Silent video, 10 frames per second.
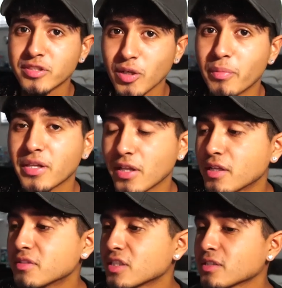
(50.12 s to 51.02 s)
somebody that
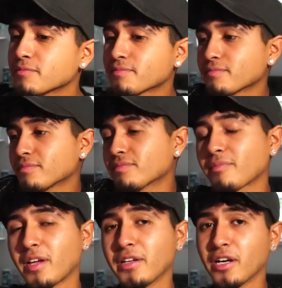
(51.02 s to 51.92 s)
lives here,
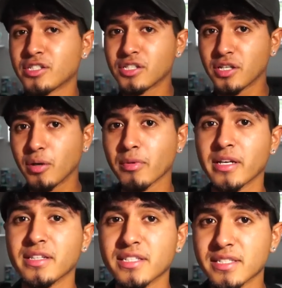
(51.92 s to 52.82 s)
y'all should come
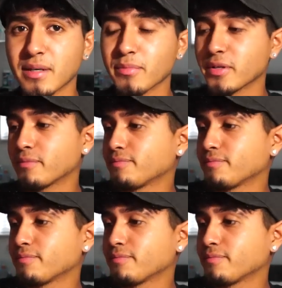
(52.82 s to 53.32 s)
like in December.